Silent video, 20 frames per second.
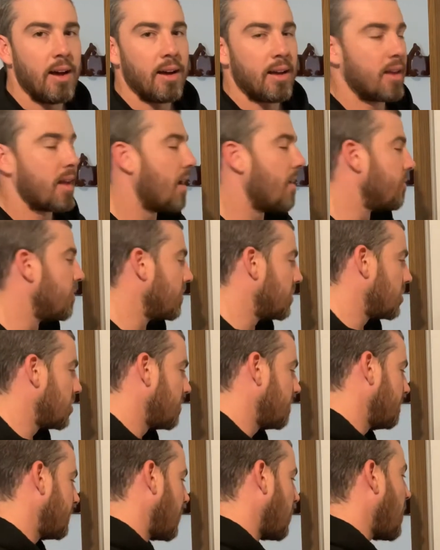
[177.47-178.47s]
coverage.
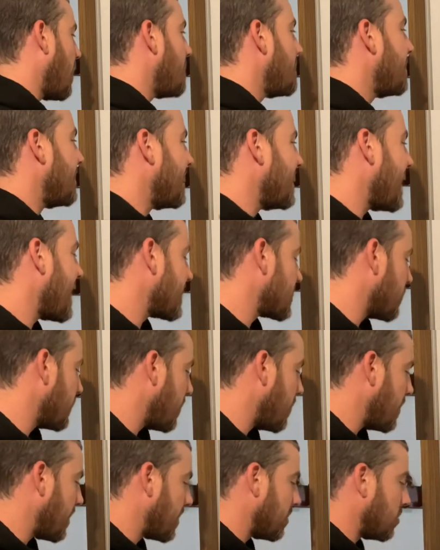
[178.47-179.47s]
All right, the next one that
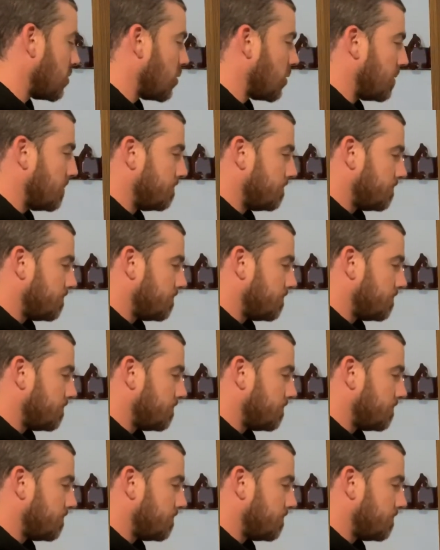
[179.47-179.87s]
we can do